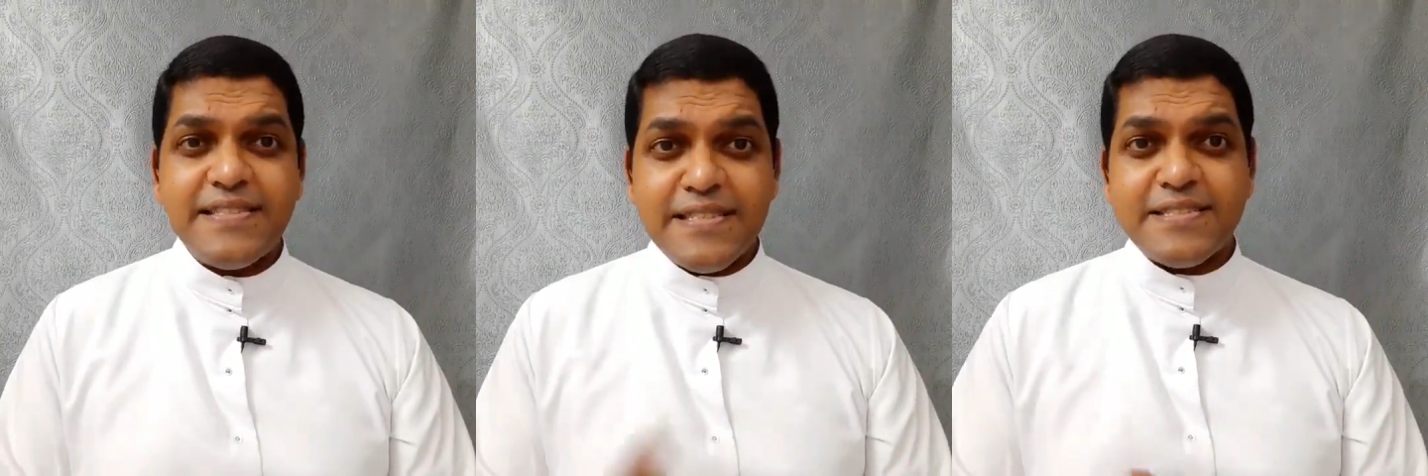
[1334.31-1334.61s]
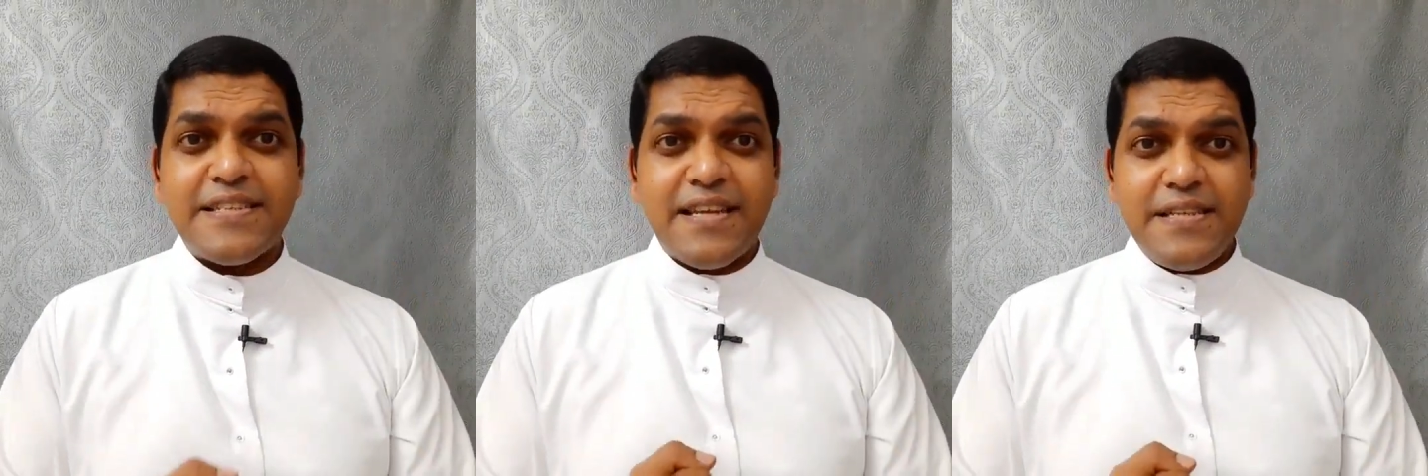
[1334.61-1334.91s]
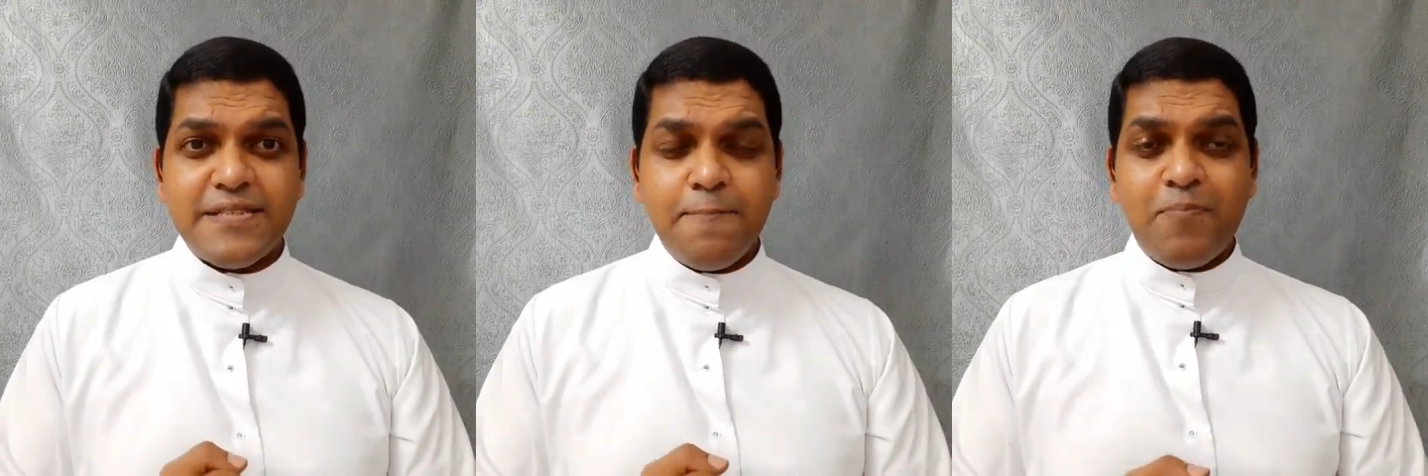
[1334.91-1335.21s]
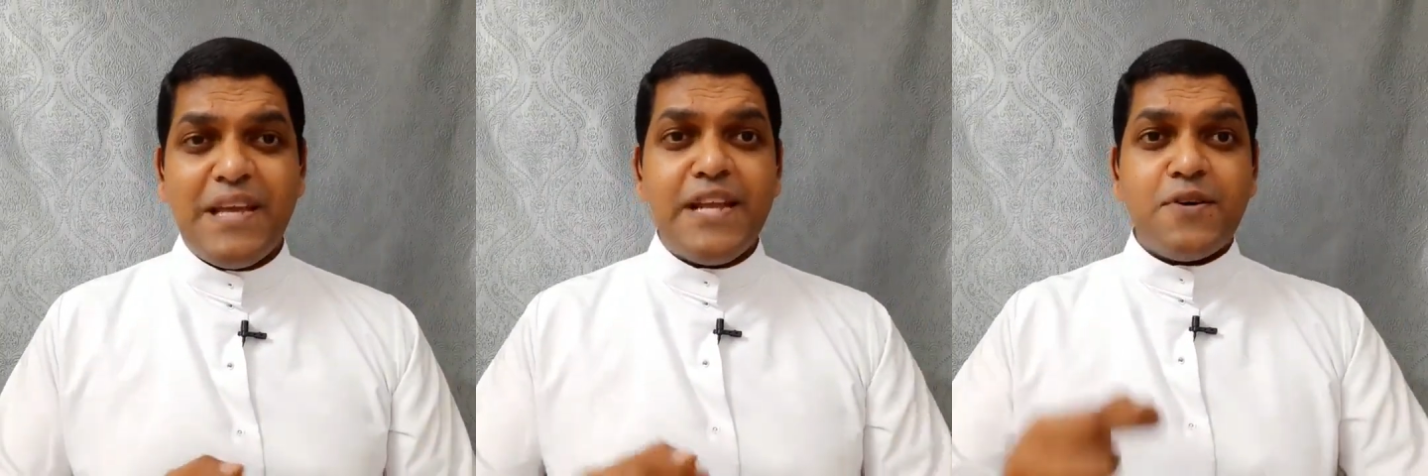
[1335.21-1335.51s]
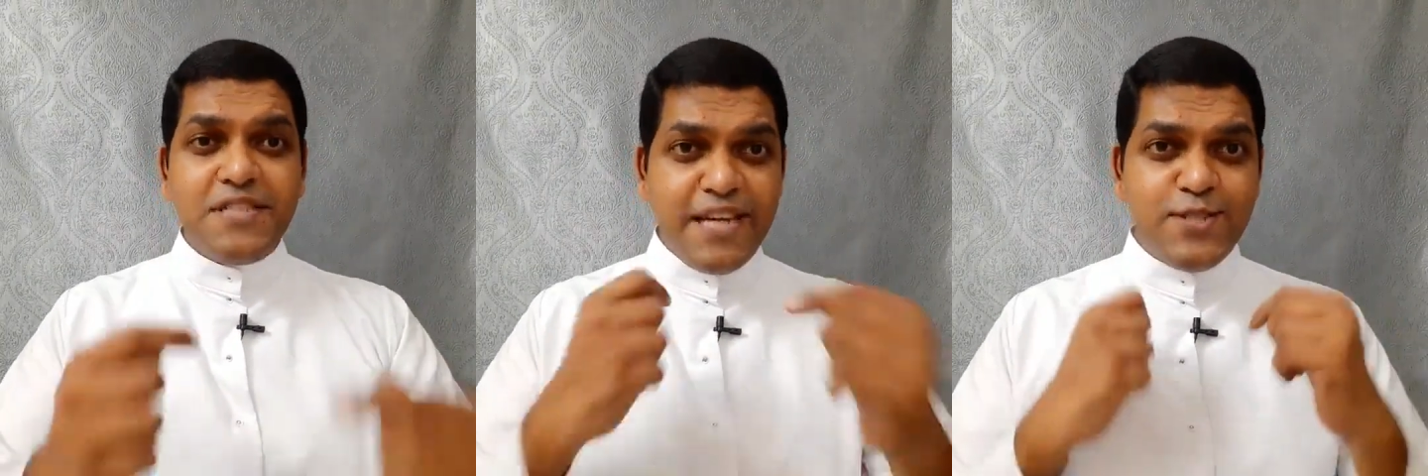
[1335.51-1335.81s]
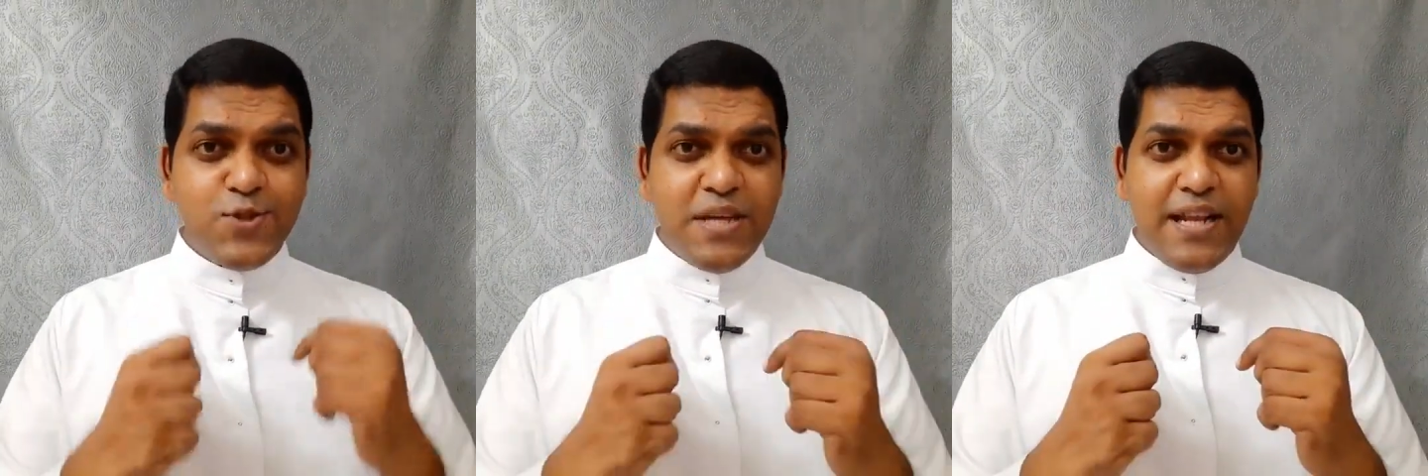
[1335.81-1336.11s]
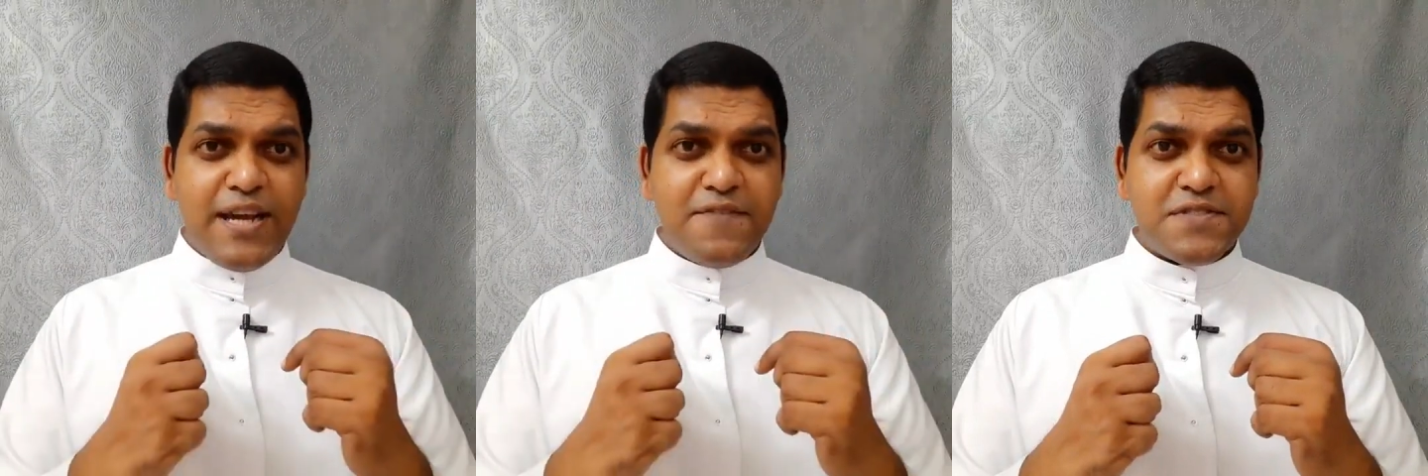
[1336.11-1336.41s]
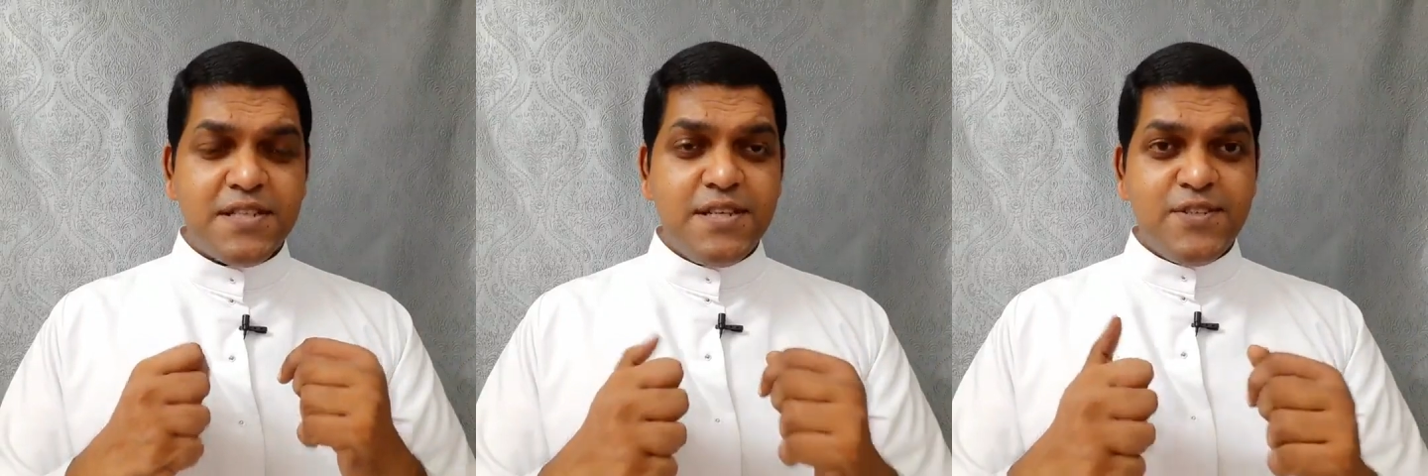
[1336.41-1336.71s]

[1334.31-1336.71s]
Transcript: this grace in our day to day lives